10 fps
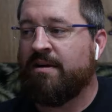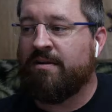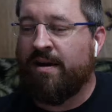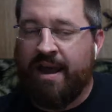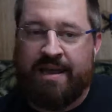
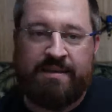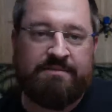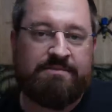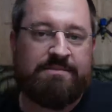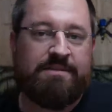All
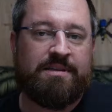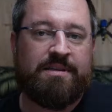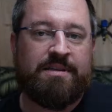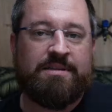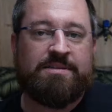right.
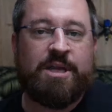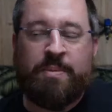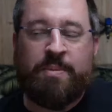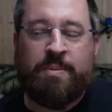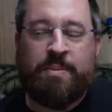
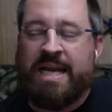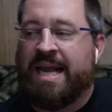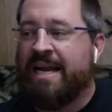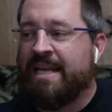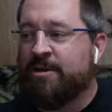Has anybody got
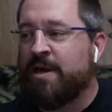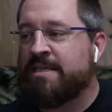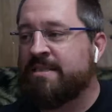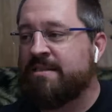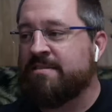any
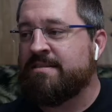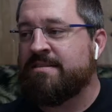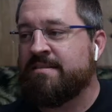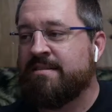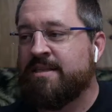
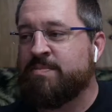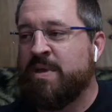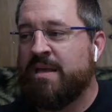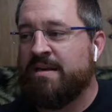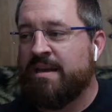questions? It's
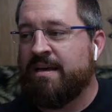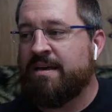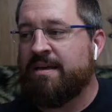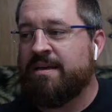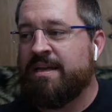been
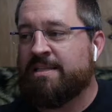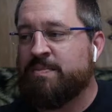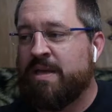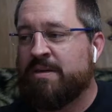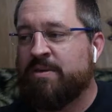
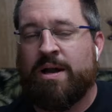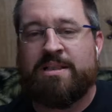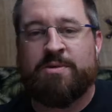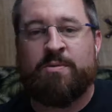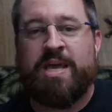
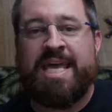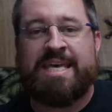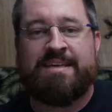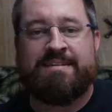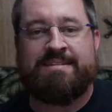quite the
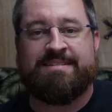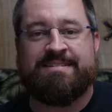week.